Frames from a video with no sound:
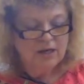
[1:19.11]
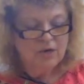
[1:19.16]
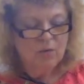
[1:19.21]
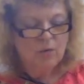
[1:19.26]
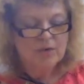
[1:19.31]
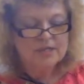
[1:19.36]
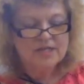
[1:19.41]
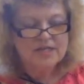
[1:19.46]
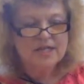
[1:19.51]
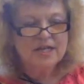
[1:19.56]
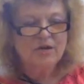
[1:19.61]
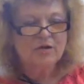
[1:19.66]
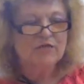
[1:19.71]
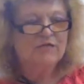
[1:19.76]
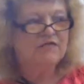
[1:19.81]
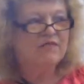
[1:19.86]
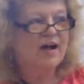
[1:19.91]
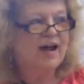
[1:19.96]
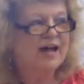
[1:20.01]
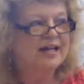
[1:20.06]
What
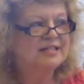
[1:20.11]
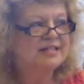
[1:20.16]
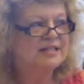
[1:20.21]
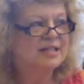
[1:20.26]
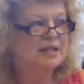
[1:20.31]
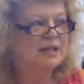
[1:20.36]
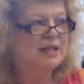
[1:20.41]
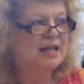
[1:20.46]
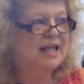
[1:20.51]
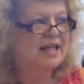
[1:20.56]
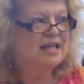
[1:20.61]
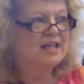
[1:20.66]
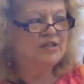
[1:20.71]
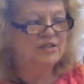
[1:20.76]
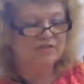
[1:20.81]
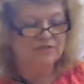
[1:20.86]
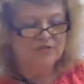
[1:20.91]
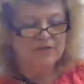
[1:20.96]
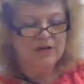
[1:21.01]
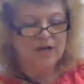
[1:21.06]
terrifies the
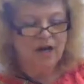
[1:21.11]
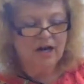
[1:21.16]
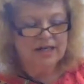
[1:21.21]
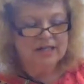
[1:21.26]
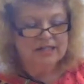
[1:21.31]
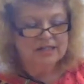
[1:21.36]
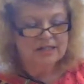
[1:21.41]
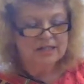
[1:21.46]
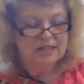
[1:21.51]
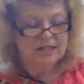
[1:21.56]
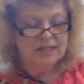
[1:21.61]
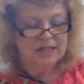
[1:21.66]
length of night,